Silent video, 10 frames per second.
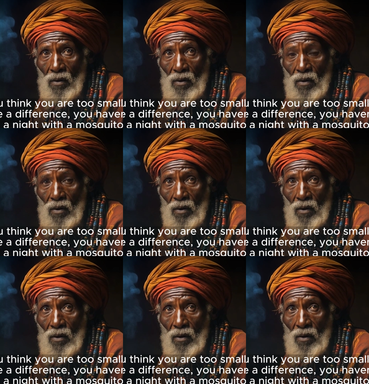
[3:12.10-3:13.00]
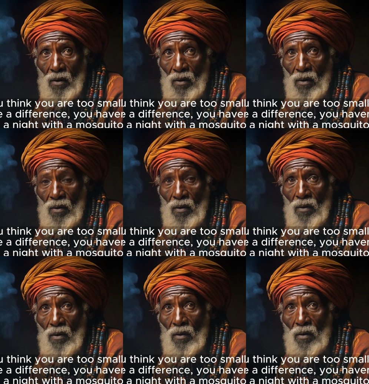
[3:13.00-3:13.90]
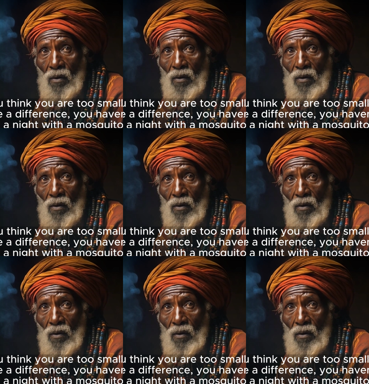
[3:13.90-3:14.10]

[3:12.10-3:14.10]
No one is speaking in this clip.